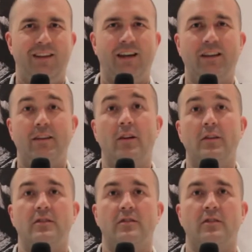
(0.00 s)

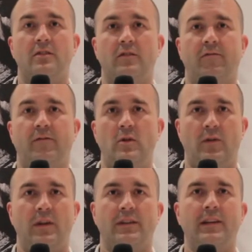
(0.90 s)
There's a few
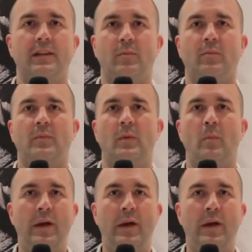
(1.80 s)
things. I think the